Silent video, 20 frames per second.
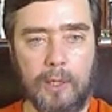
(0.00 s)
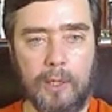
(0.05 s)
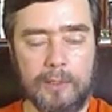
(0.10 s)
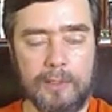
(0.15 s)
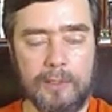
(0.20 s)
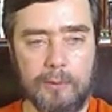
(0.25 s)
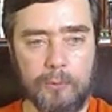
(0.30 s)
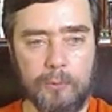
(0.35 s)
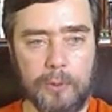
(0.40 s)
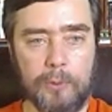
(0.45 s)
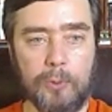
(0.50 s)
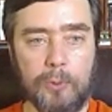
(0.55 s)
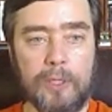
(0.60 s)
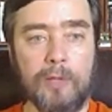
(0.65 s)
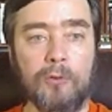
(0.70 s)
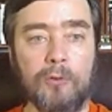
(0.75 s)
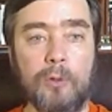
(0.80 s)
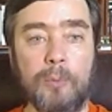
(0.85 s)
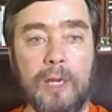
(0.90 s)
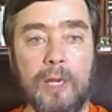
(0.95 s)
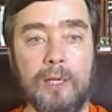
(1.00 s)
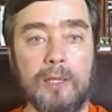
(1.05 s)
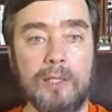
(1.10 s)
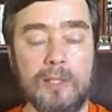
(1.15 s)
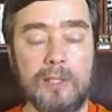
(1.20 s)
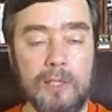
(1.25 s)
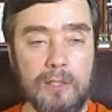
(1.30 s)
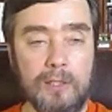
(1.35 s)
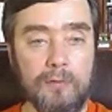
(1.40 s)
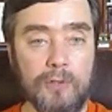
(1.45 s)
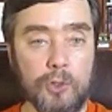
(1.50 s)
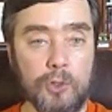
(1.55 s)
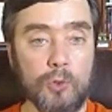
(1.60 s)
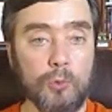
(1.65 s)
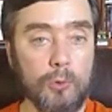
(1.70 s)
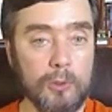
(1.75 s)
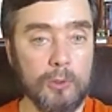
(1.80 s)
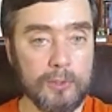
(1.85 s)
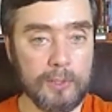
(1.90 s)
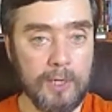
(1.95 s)
We can remain as
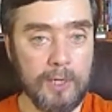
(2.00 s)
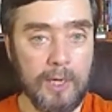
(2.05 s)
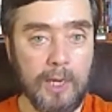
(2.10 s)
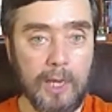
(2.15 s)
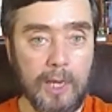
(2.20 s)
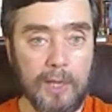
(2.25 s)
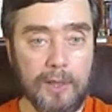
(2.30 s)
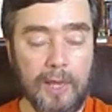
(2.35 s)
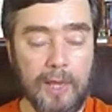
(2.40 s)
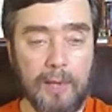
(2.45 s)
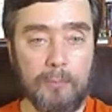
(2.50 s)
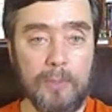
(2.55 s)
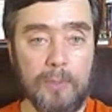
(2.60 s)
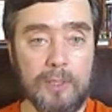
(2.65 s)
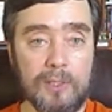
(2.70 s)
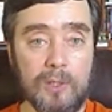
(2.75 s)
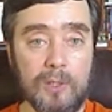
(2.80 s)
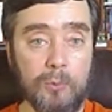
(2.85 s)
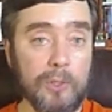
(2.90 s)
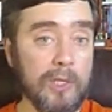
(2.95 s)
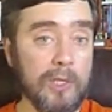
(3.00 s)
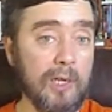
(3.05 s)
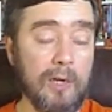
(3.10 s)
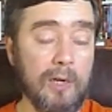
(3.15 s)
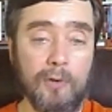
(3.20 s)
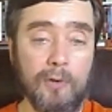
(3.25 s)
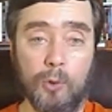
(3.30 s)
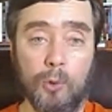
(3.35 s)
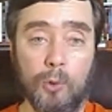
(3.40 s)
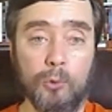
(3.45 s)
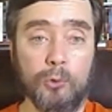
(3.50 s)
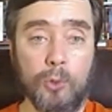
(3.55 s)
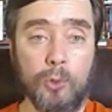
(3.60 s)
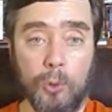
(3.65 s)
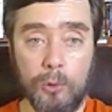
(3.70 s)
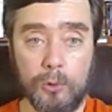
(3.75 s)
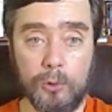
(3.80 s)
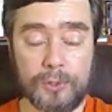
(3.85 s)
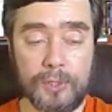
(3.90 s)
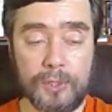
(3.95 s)
individuals, and that means that we can have our own
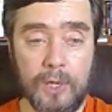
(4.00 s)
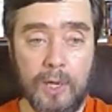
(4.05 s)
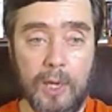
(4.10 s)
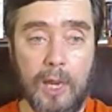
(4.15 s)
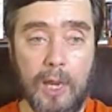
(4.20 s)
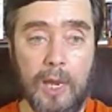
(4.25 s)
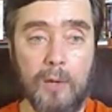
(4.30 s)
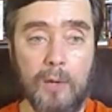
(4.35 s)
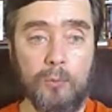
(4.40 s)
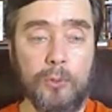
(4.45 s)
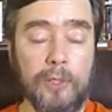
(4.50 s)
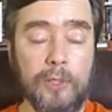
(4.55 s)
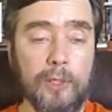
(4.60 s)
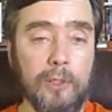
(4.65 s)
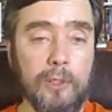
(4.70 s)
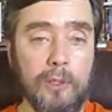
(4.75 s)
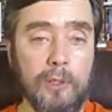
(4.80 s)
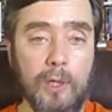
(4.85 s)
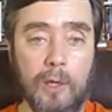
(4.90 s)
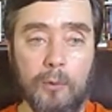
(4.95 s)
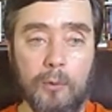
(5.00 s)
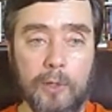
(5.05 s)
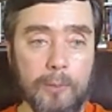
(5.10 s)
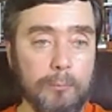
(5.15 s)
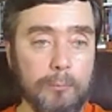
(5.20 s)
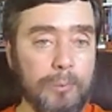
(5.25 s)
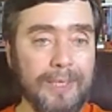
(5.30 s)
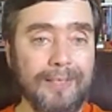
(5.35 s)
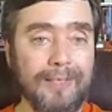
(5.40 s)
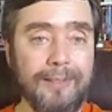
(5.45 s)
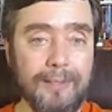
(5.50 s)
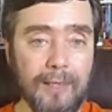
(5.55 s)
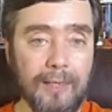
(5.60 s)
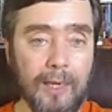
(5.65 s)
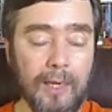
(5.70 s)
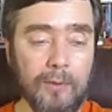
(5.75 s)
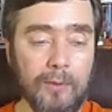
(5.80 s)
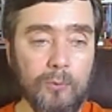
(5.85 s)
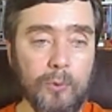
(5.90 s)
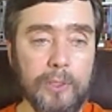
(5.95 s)
goals and we can compete
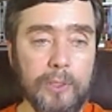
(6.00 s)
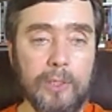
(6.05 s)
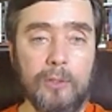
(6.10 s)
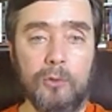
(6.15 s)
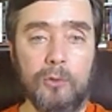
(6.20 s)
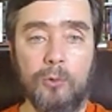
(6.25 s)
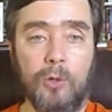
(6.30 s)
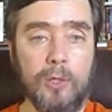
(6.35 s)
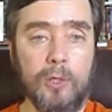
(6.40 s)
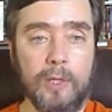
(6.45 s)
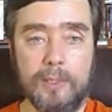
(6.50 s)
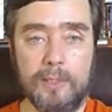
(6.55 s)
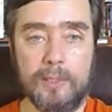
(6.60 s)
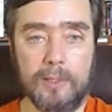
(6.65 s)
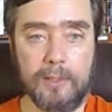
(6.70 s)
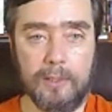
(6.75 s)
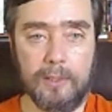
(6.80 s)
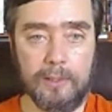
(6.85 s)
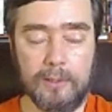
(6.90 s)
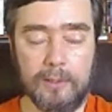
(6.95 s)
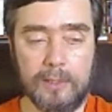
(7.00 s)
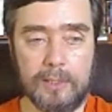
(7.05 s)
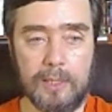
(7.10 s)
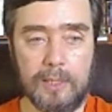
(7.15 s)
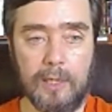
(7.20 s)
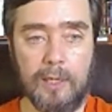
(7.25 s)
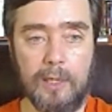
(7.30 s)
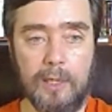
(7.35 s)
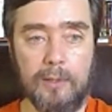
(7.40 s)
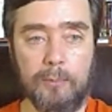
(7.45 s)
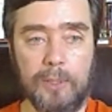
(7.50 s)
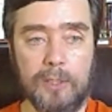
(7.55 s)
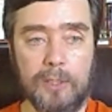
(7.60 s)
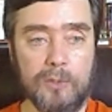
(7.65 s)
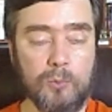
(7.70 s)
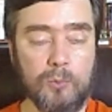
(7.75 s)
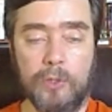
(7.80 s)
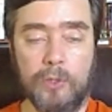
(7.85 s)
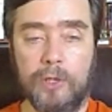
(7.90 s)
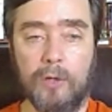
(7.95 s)
and we can do all kinds of things
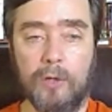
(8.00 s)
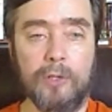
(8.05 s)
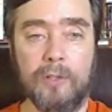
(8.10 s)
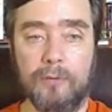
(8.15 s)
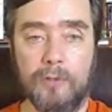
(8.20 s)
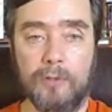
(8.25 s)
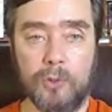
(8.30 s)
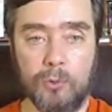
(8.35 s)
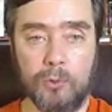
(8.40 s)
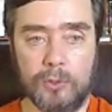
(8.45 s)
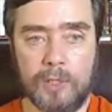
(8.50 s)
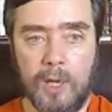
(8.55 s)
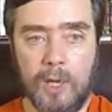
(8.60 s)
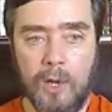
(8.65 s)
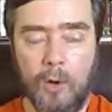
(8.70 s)
because we are individuals.